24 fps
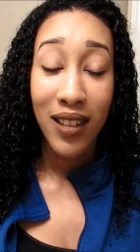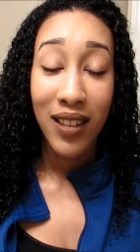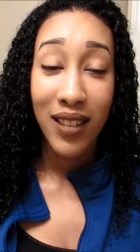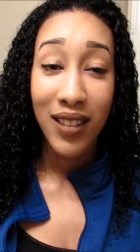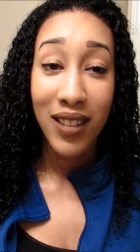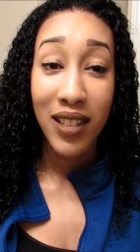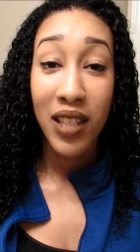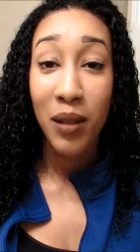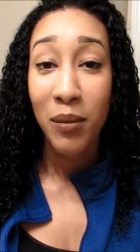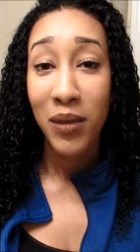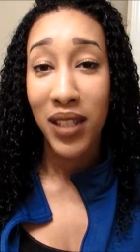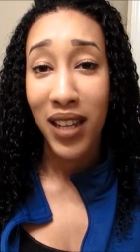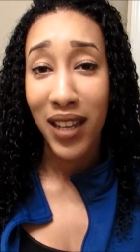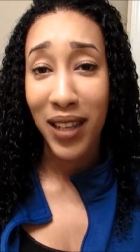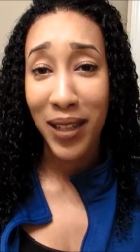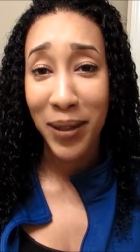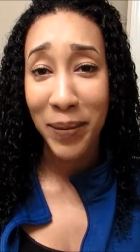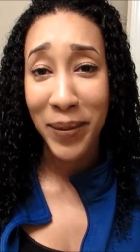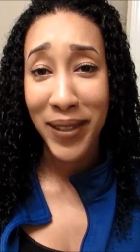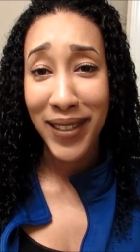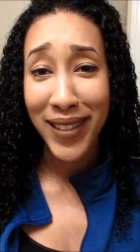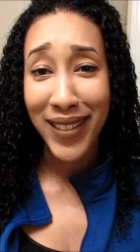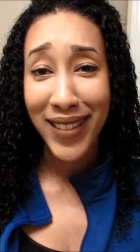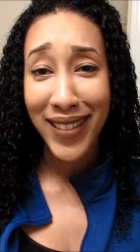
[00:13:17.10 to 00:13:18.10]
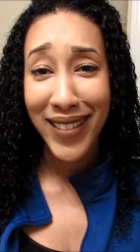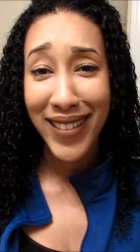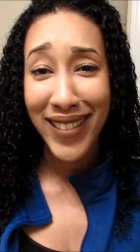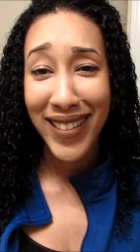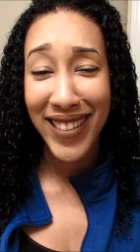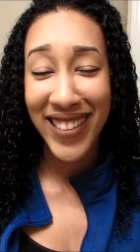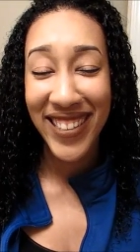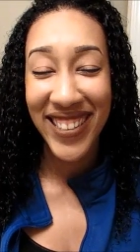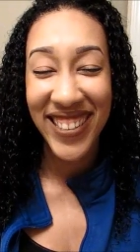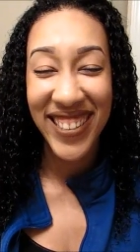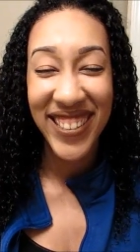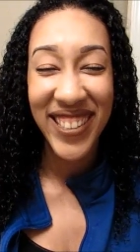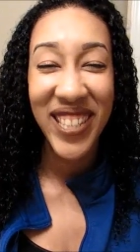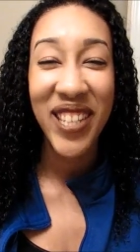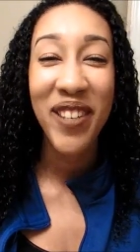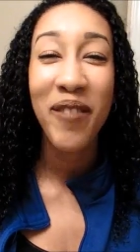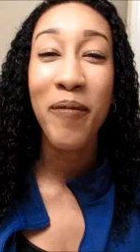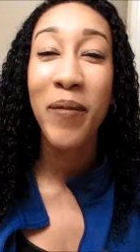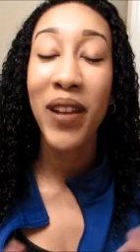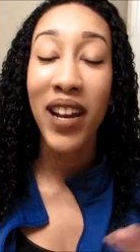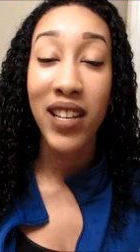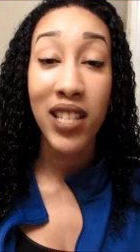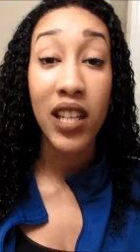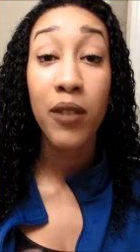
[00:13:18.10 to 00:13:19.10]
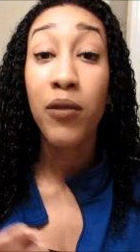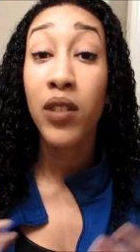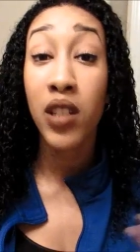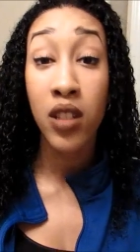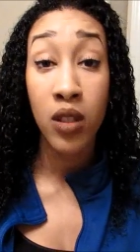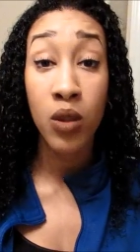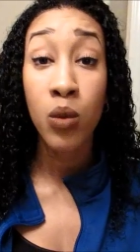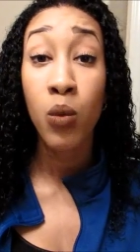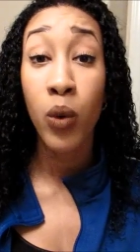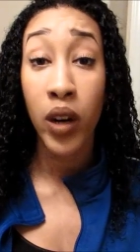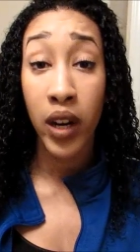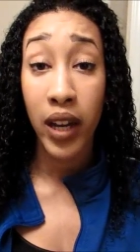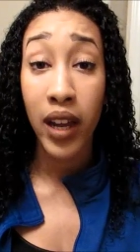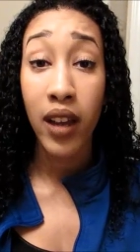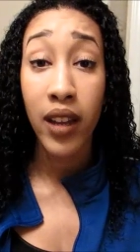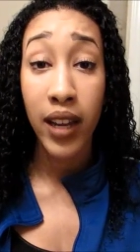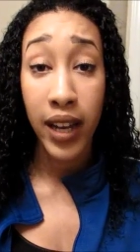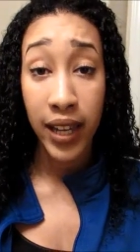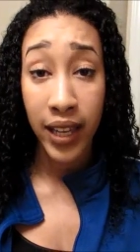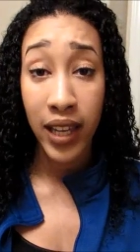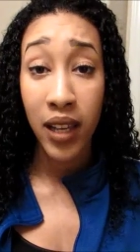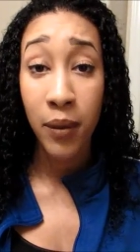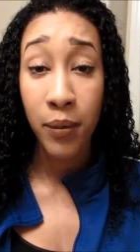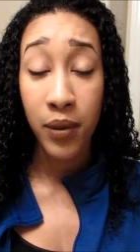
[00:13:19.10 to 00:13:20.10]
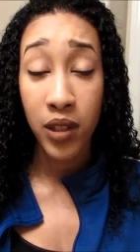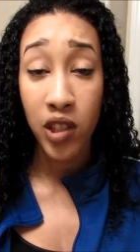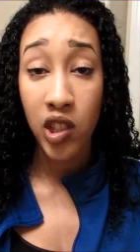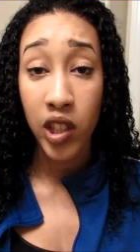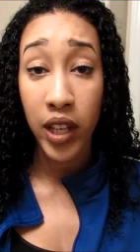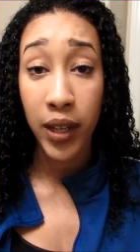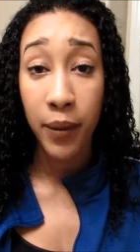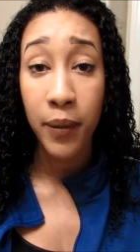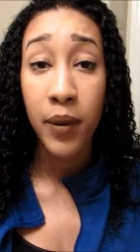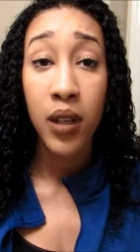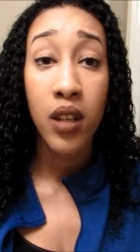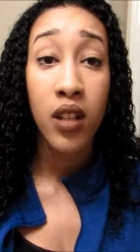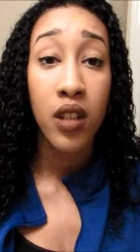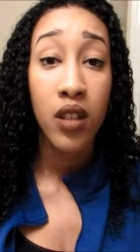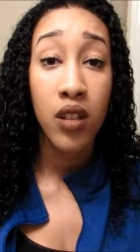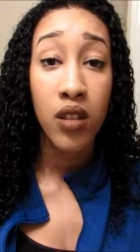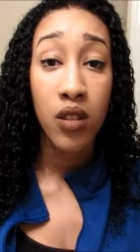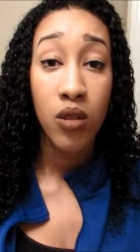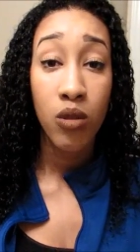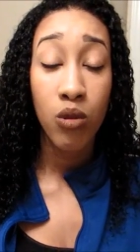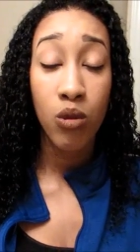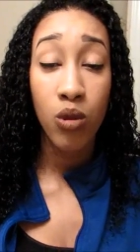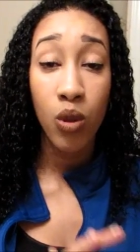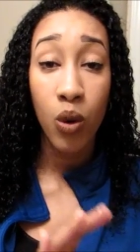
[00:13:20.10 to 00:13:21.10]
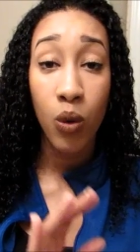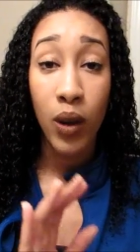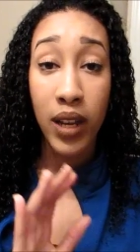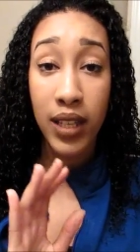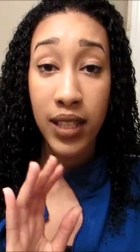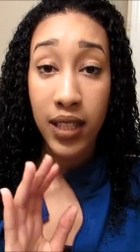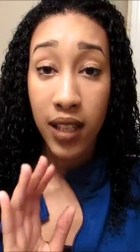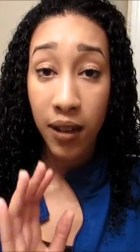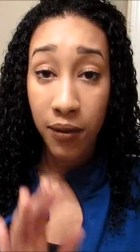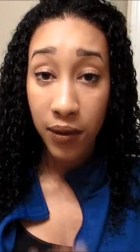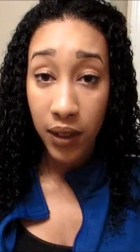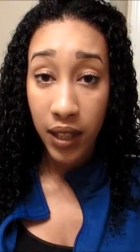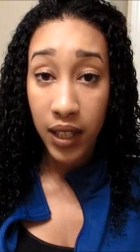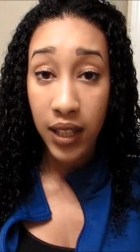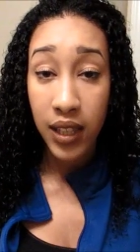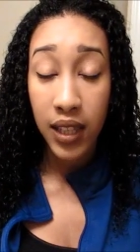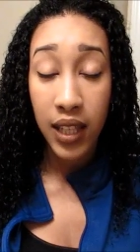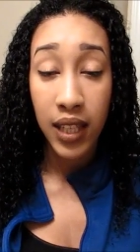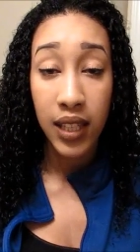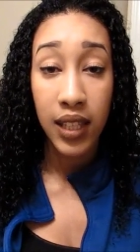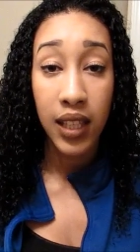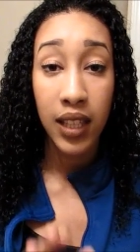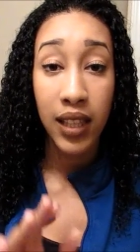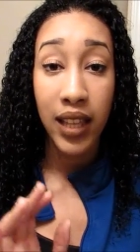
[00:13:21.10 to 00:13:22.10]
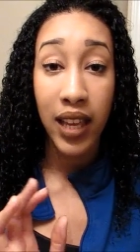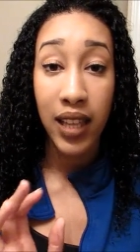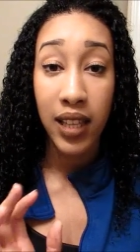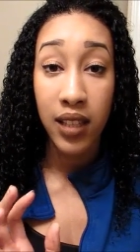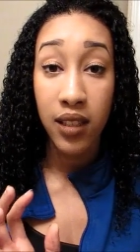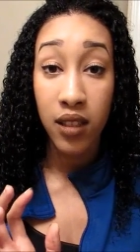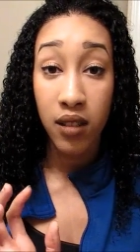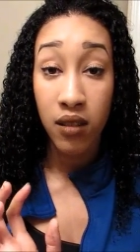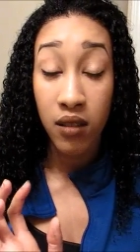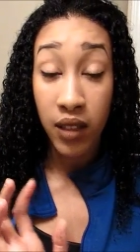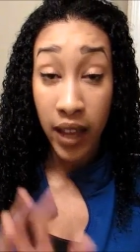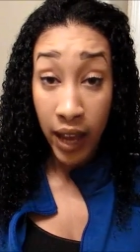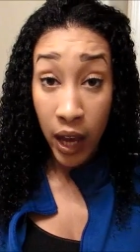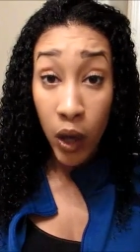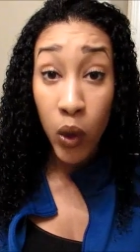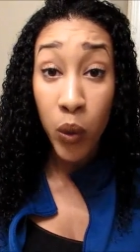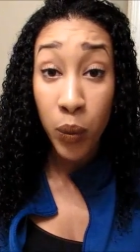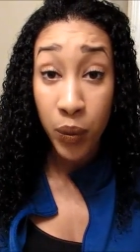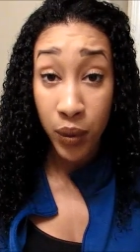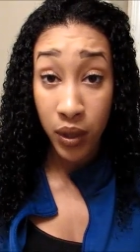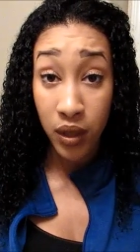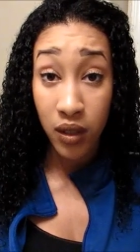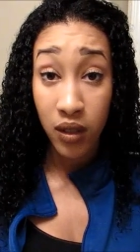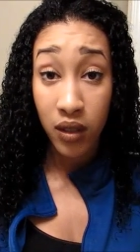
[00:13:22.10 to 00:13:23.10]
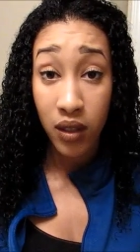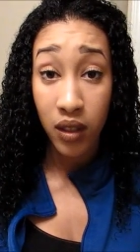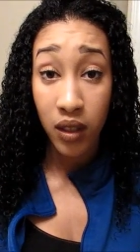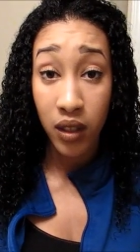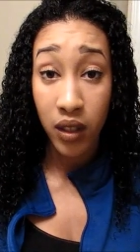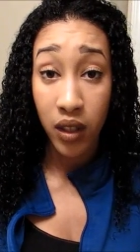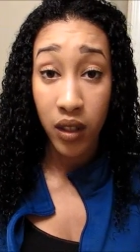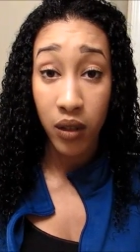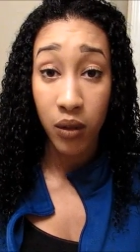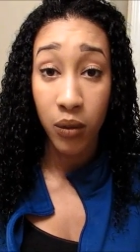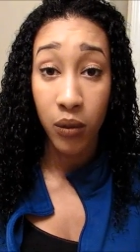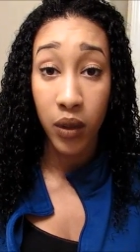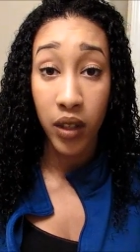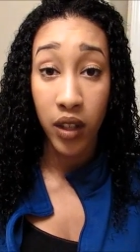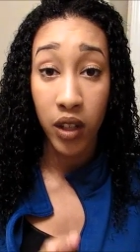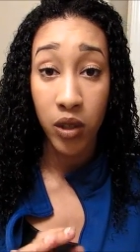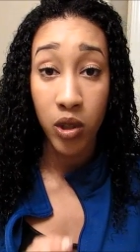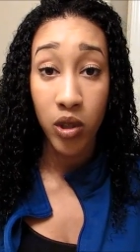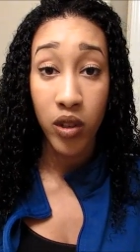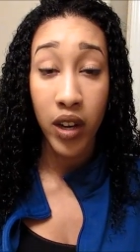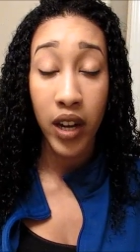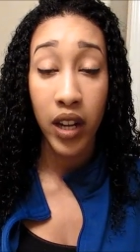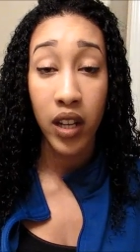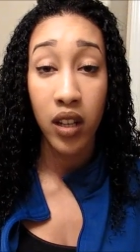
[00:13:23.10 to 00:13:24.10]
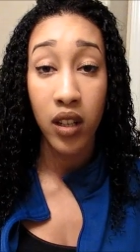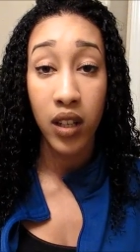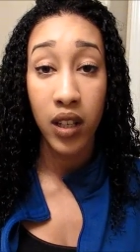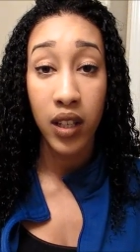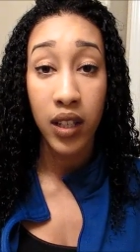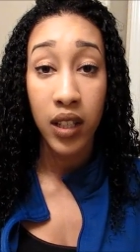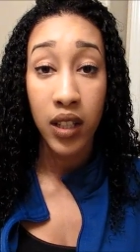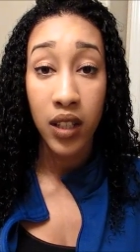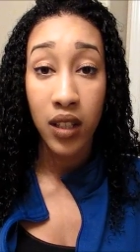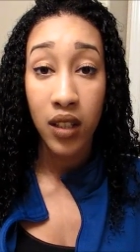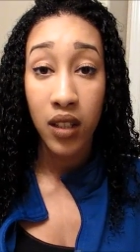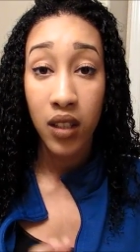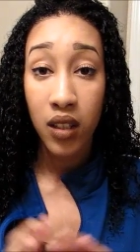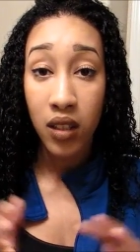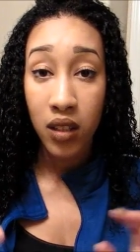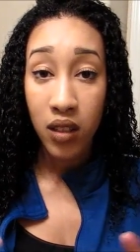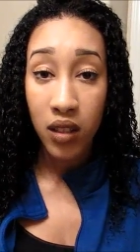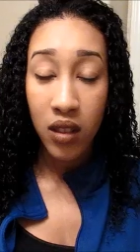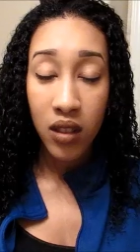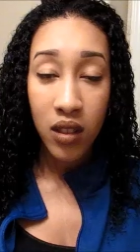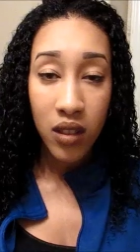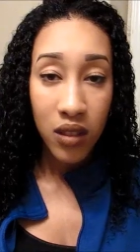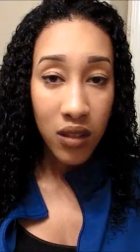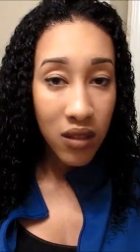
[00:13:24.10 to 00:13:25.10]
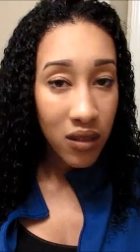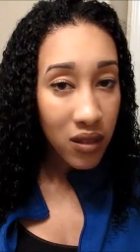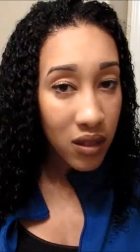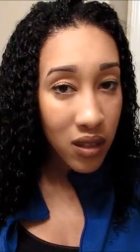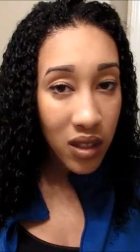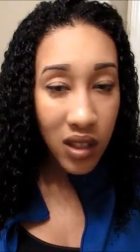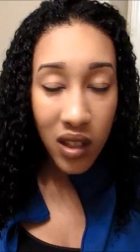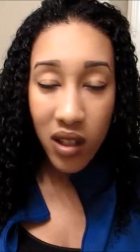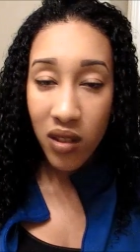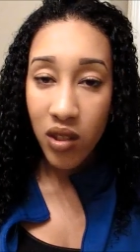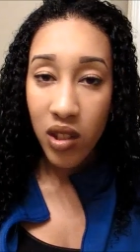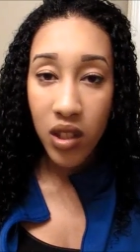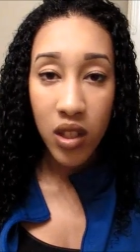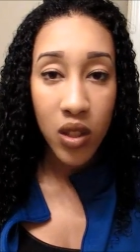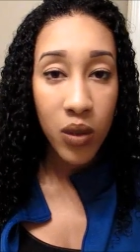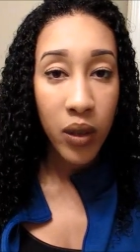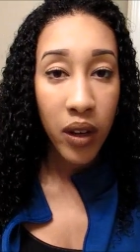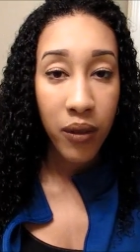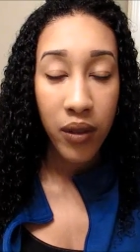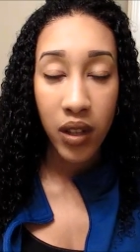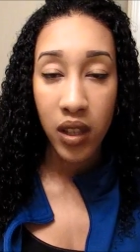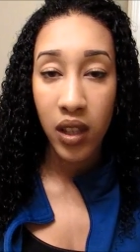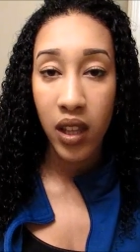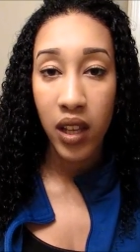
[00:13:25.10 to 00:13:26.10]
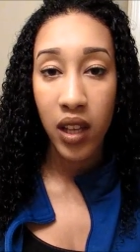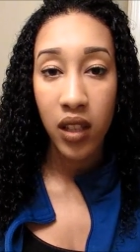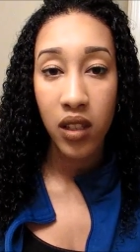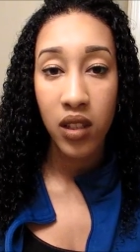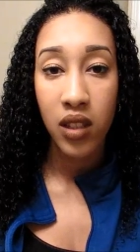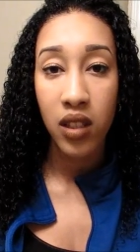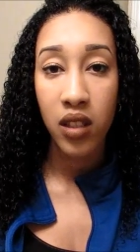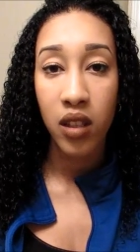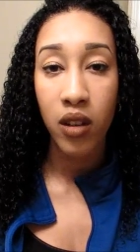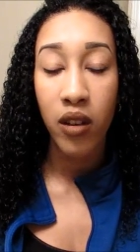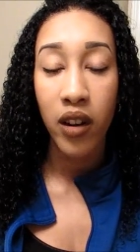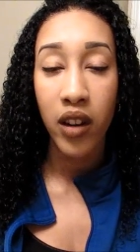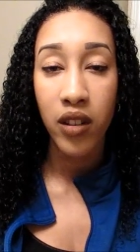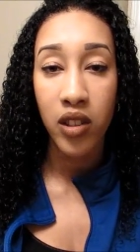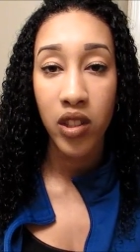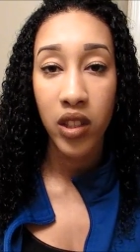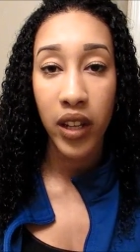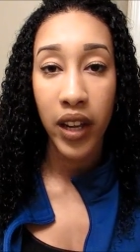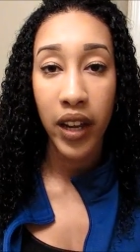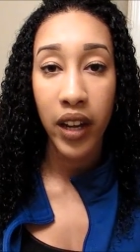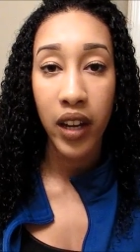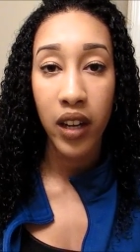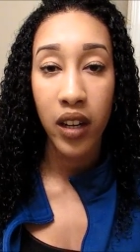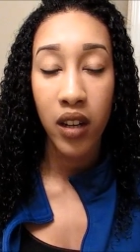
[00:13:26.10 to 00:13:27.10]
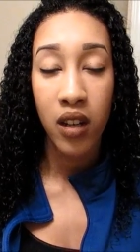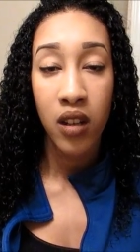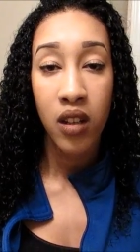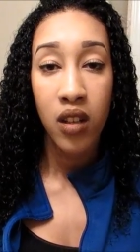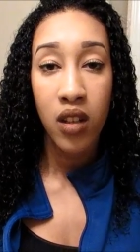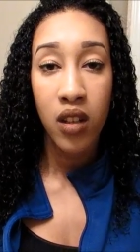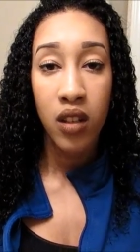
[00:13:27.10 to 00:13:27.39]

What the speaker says: sometimes, but I definitely do work out and I keep in shape. So I definitely think that helps, you know, when you're trying to, you know, just do everything to grow out your hair.